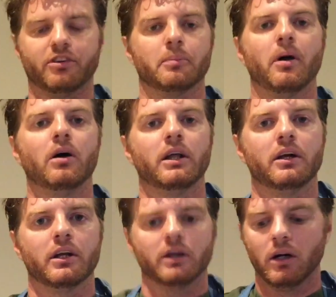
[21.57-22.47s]
for the
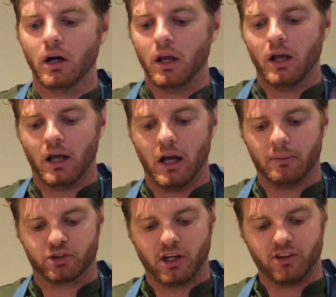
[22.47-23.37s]
pollinator dinner,
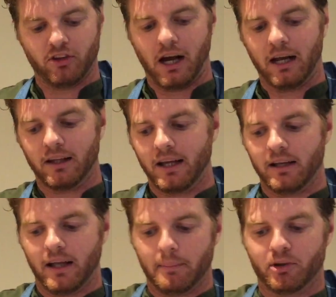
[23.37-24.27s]
uh, trying to highlight
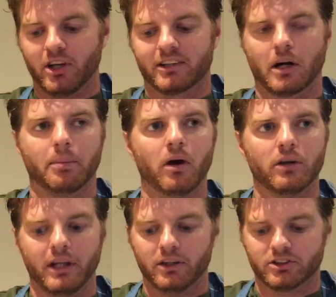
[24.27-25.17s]
and protect our
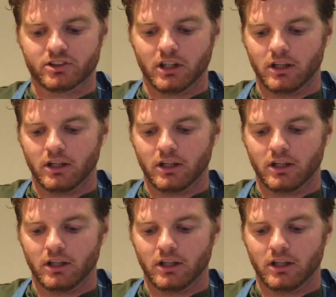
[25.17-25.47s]
pollinators.